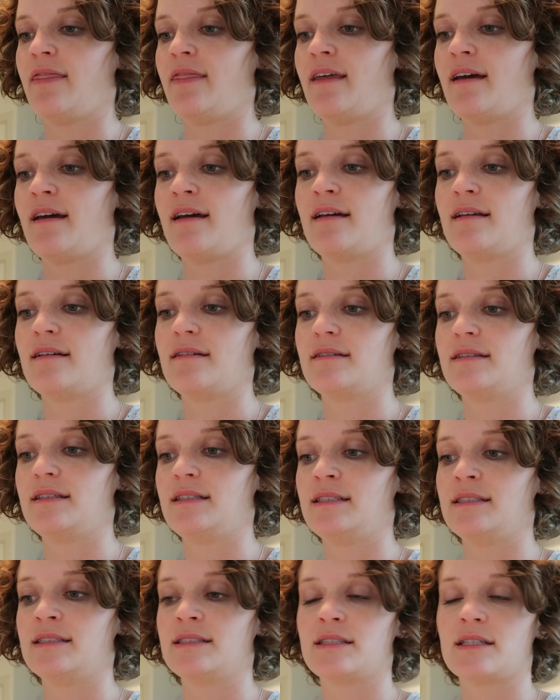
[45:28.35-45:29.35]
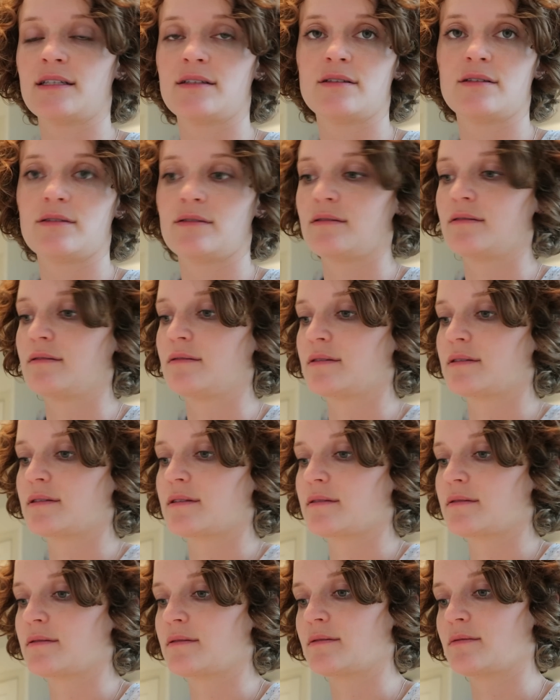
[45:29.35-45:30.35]
that is
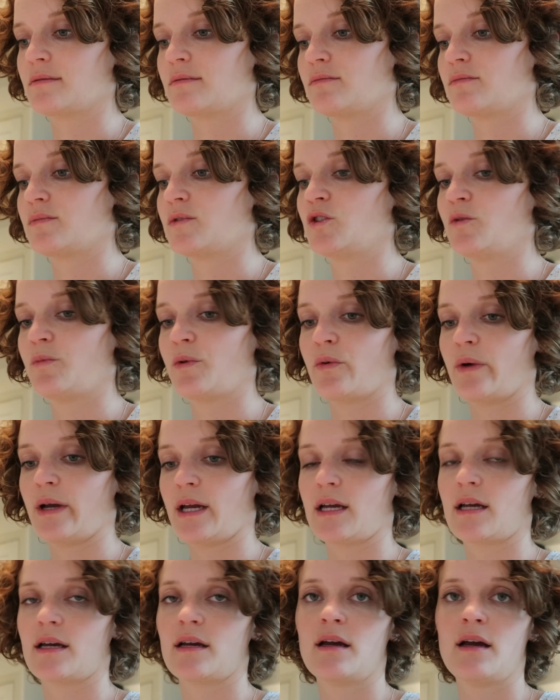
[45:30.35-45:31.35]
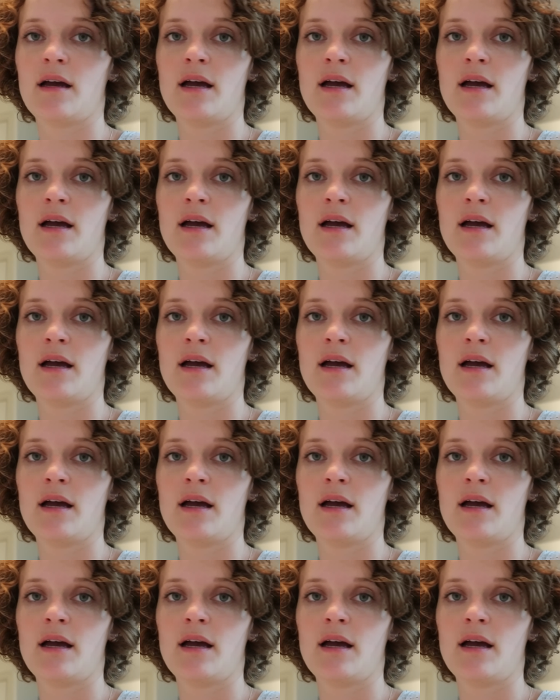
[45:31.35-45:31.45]
super quick.